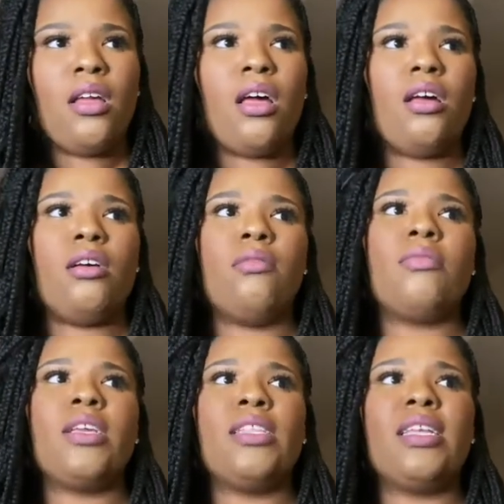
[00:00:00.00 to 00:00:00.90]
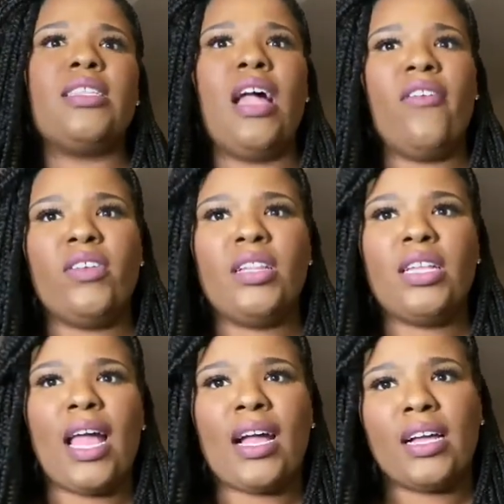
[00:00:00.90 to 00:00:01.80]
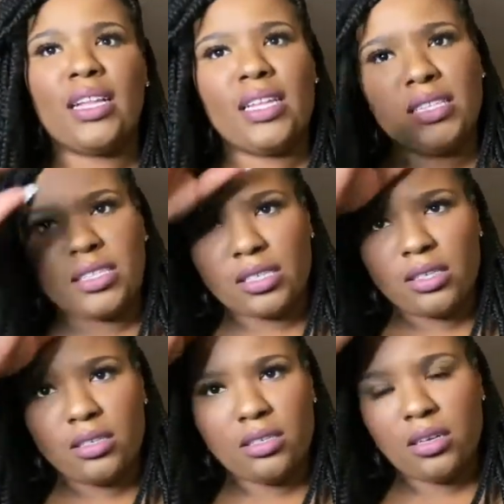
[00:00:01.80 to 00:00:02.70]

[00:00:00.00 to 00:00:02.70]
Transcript: because that's definitely like a cleanser.